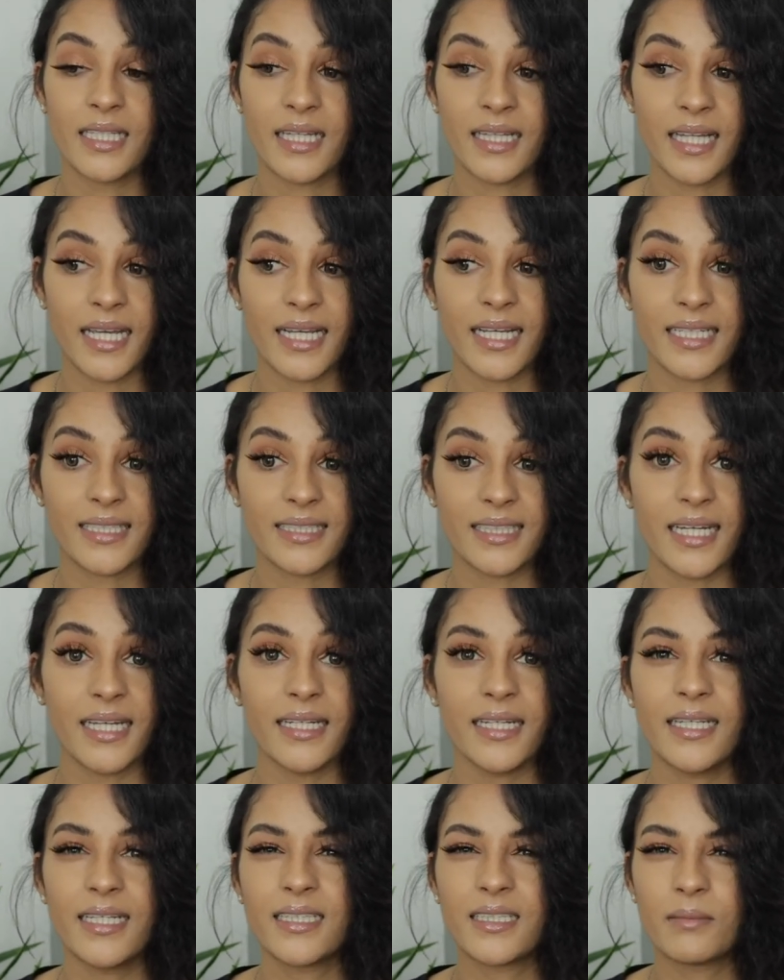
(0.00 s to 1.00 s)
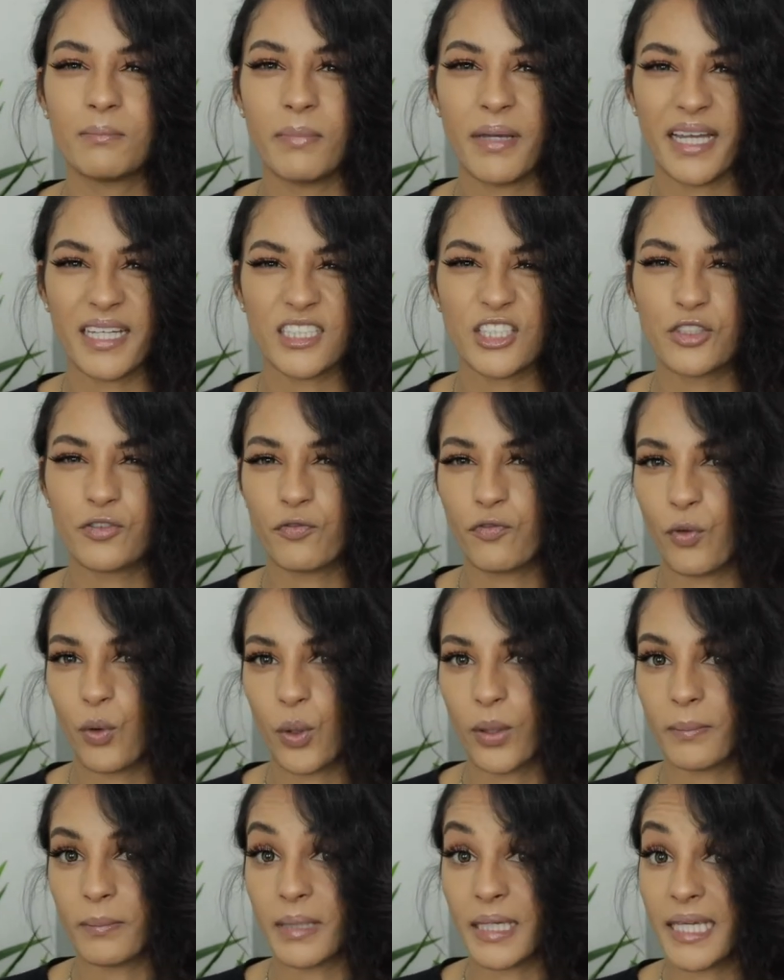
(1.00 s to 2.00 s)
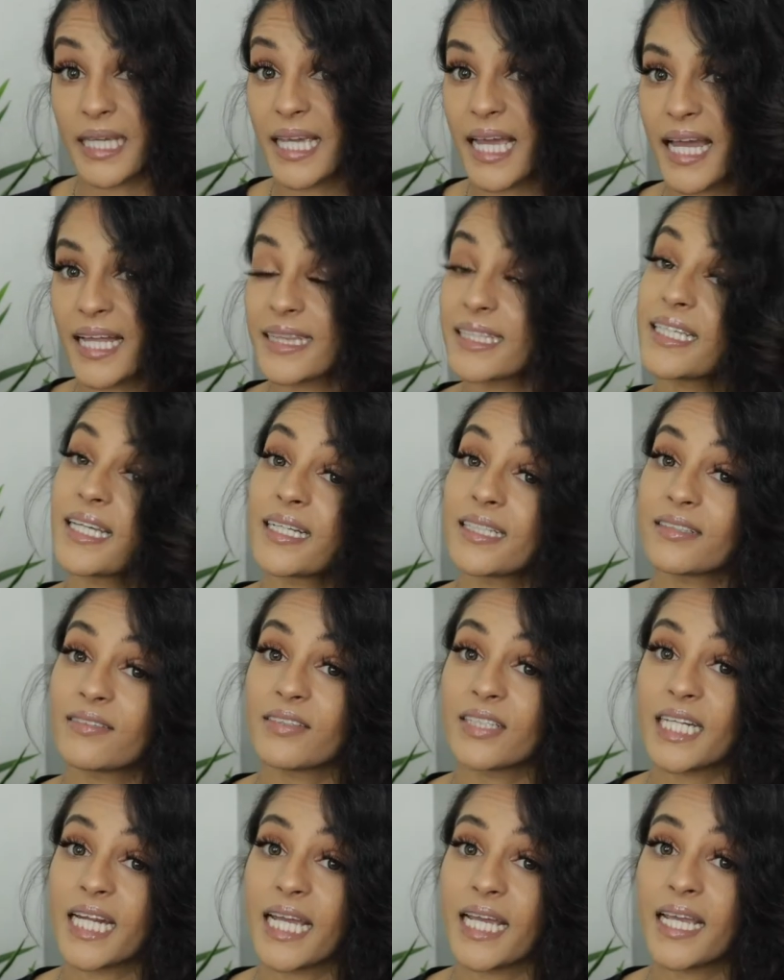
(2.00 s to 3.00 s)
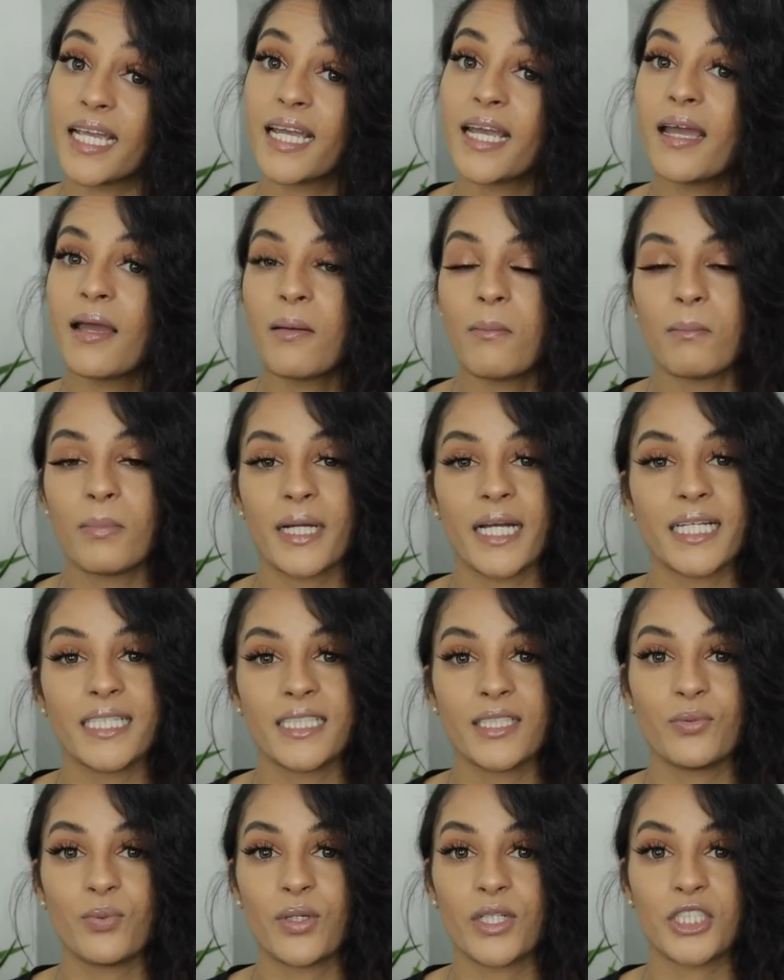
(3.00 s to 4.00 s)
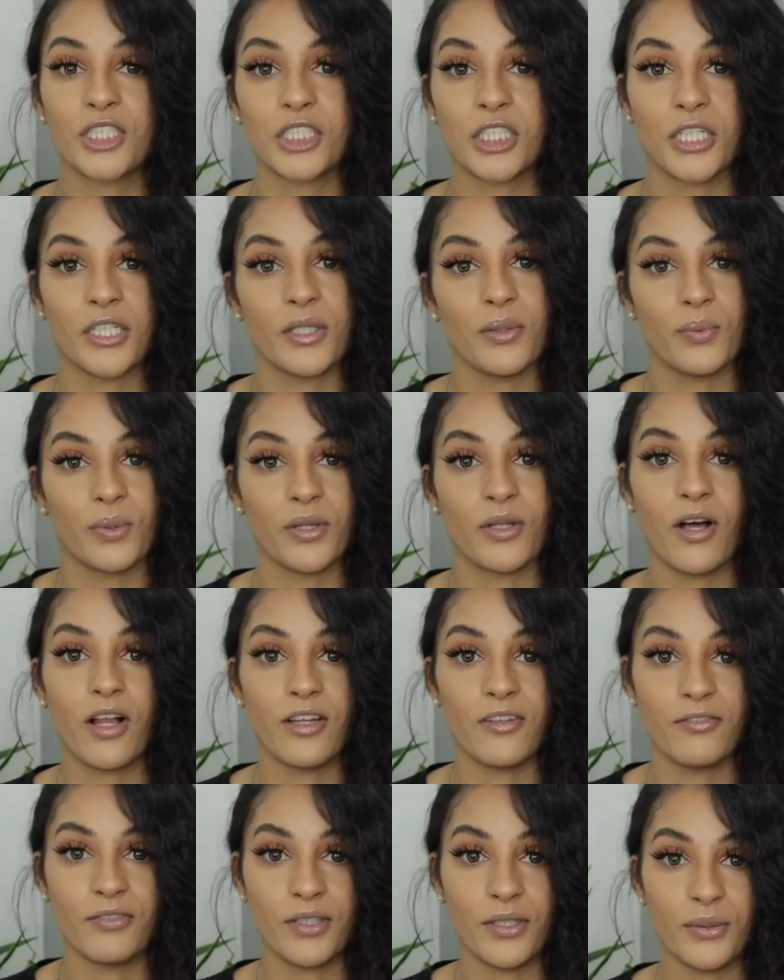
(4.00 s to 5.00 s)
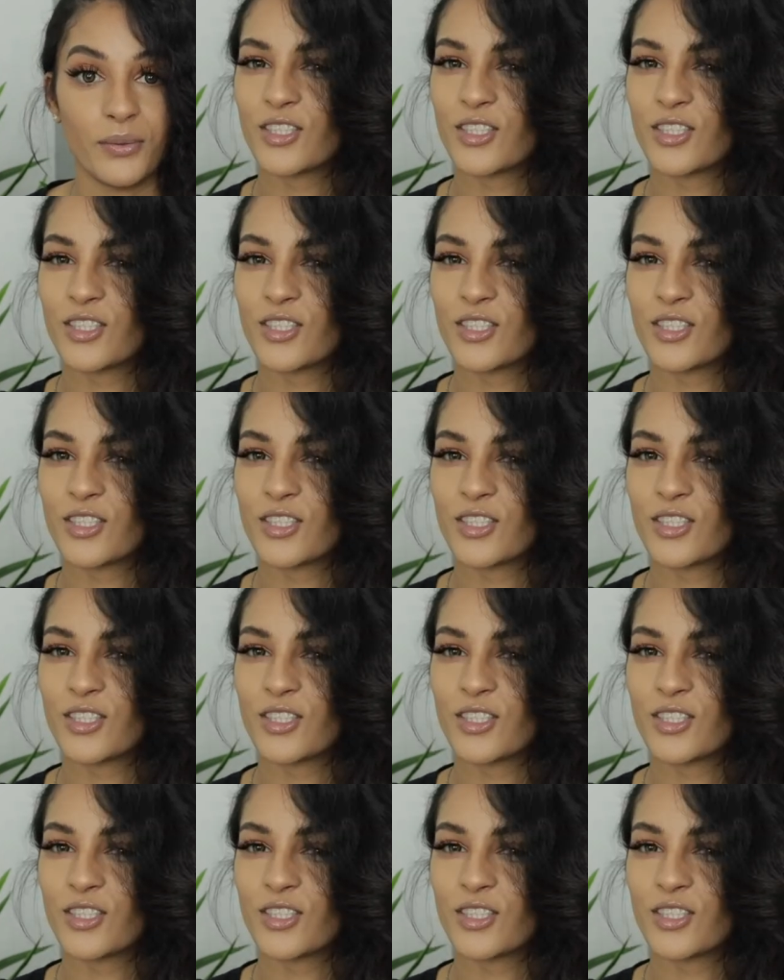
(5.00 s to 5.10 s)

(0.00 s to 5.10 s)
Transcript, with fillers: And like I said, it's best for me at the end of the day, but I did want to share it with all of you.